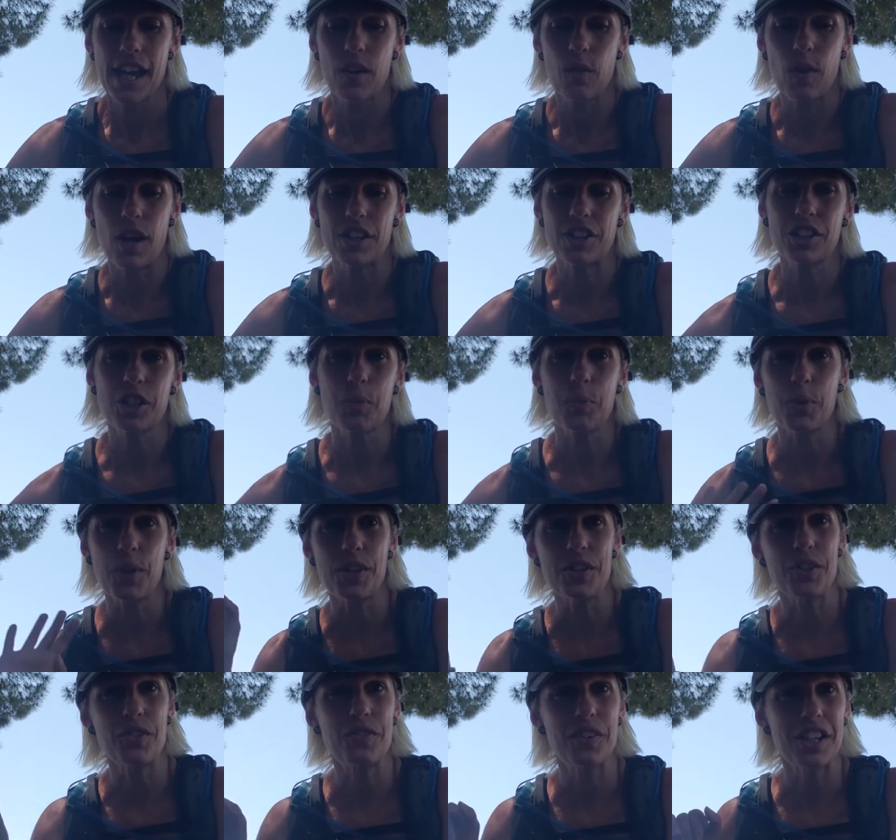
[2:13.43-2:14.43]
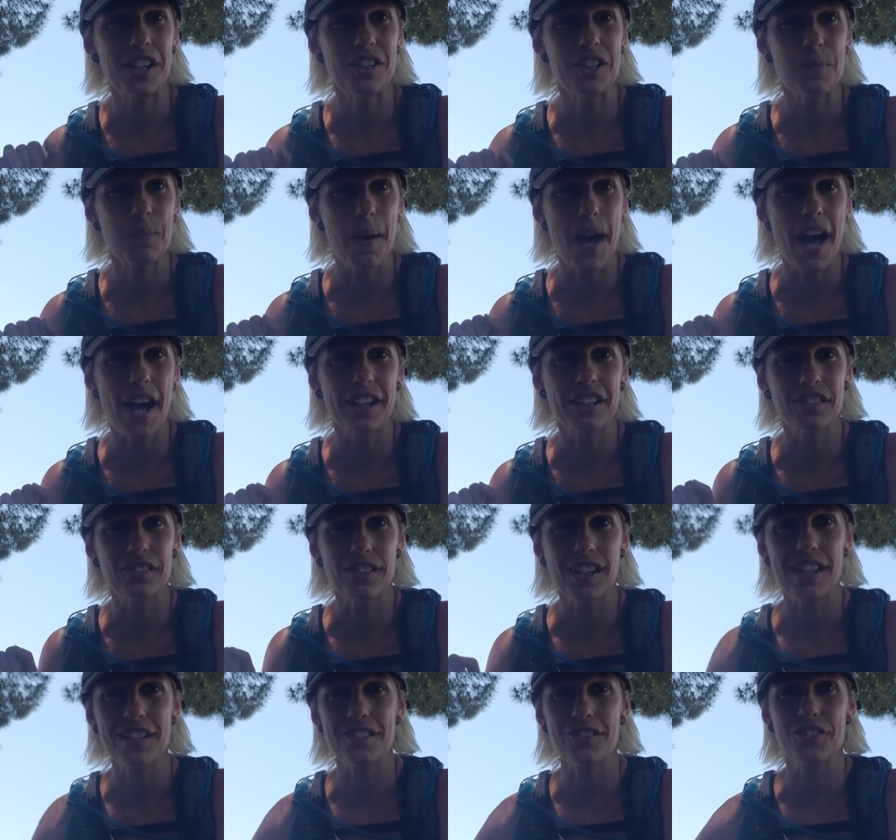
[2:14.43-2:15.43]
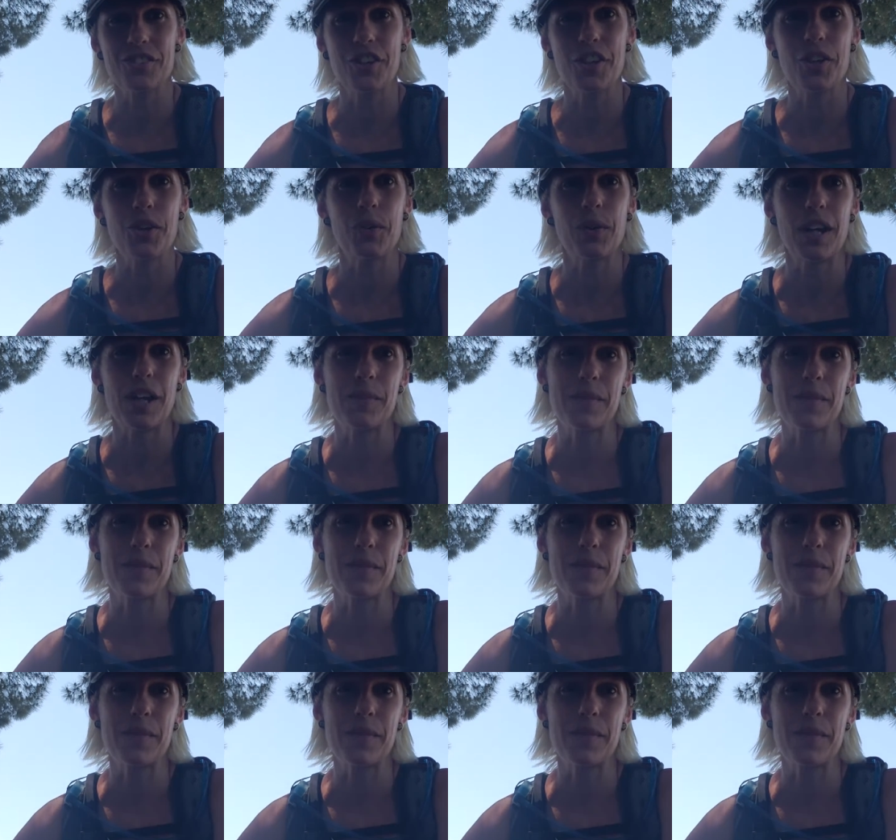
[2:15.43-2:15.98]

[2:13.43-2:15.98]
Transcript: Watch a couple other videos back and you guys will know what I